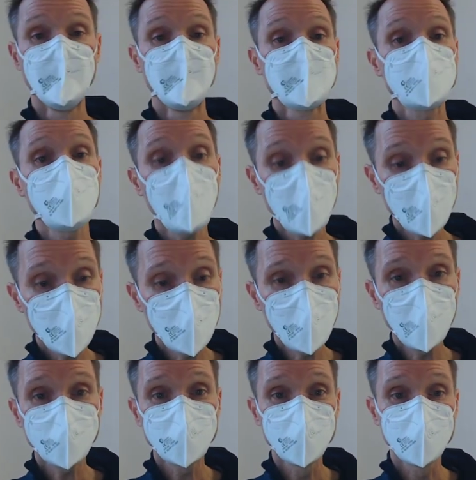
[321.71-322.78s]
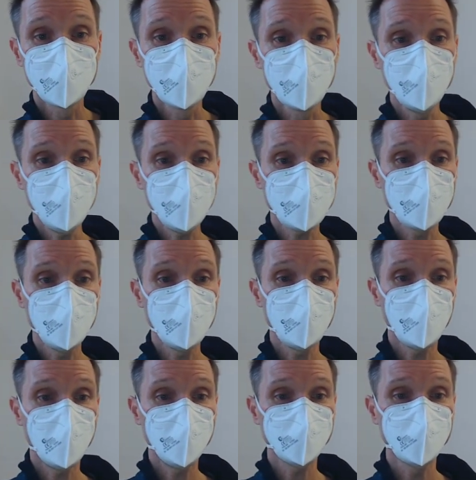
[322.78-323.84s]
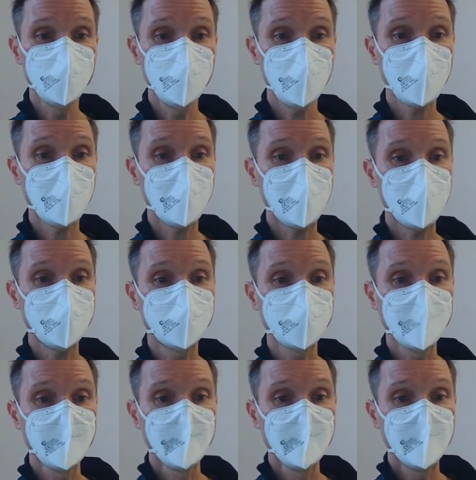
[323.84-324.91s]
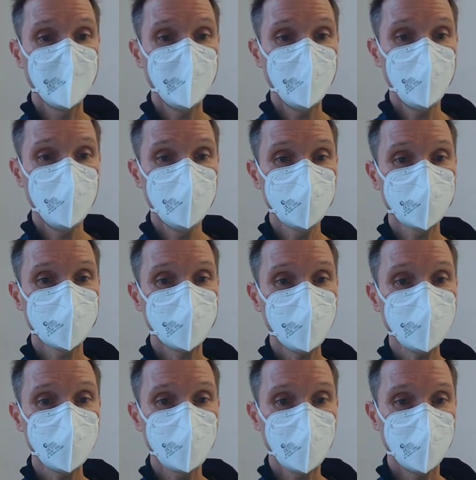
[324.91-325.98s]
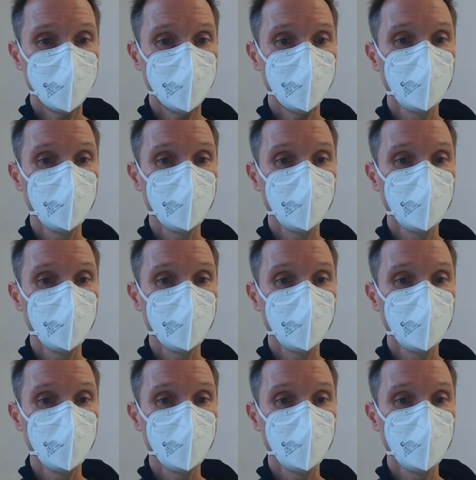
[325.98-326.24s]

So what we want to do is we want to add data binding.